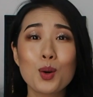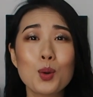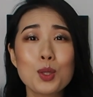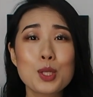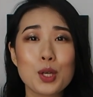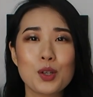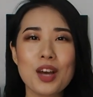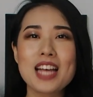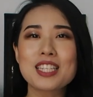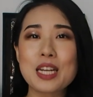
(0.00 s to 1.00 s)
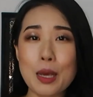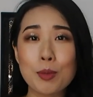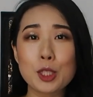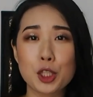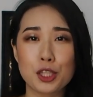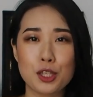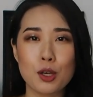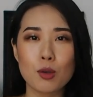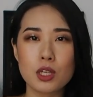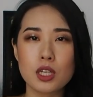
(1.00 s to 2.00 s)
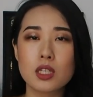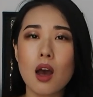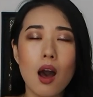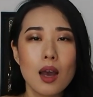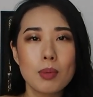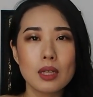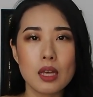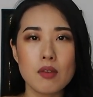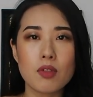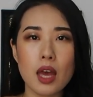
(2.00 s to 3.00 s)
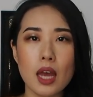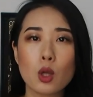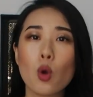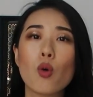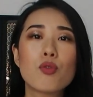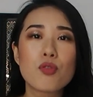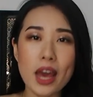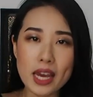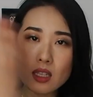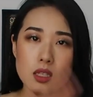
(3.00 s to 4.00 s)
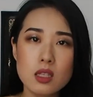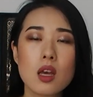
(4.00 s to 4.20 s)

Also, as an image consultant, I believe that your face